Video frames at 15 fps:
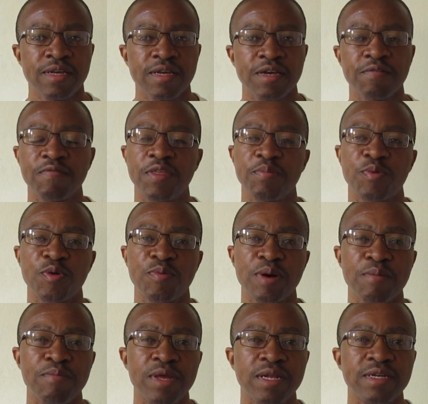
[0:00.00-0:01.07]
If the
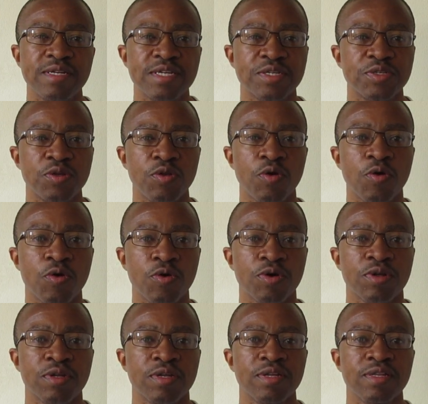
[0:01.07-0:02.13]
probability is low,
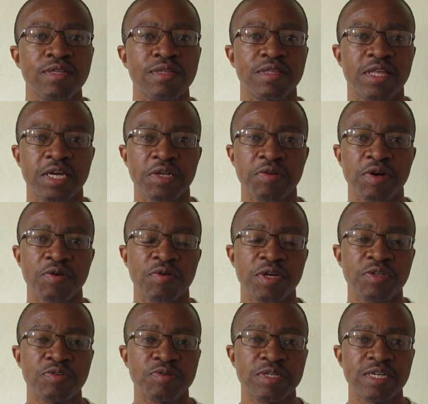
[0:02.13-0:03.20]
then you are
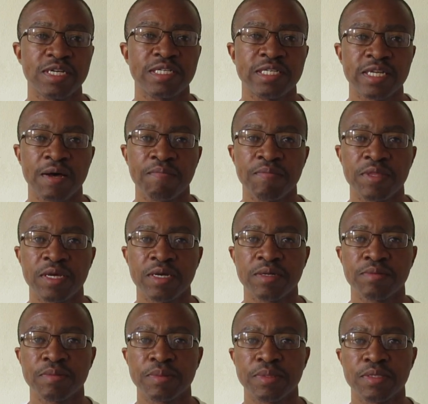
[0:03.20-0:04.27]
going to need
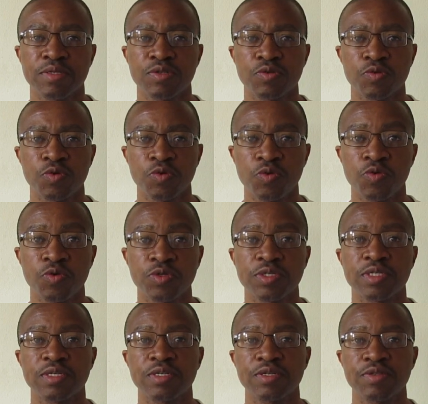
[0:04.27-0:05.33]
something to
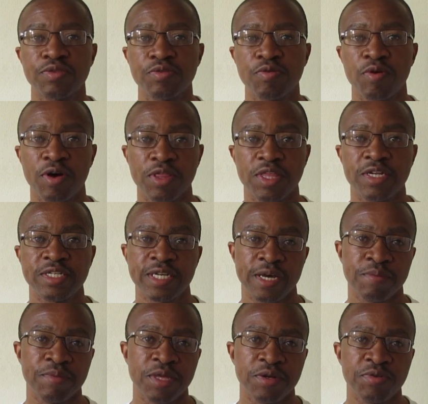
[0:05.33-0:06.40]
use throughout the
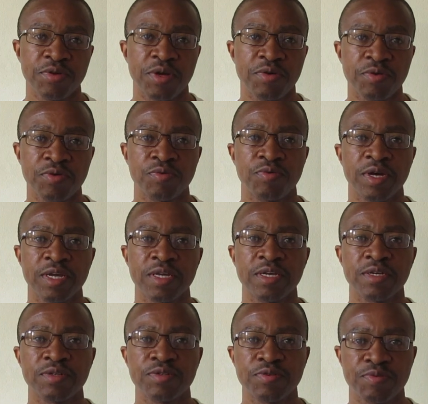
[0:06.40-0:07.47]
time that you are not
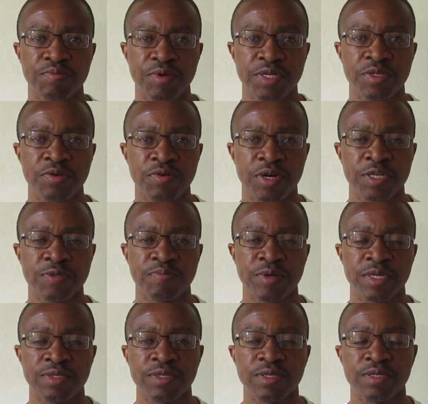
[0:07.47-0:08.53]
working to meet your
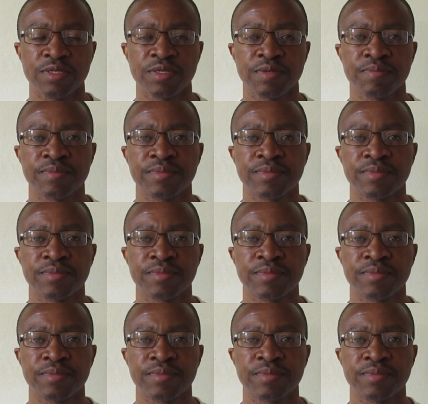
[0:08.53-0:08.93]
expenses.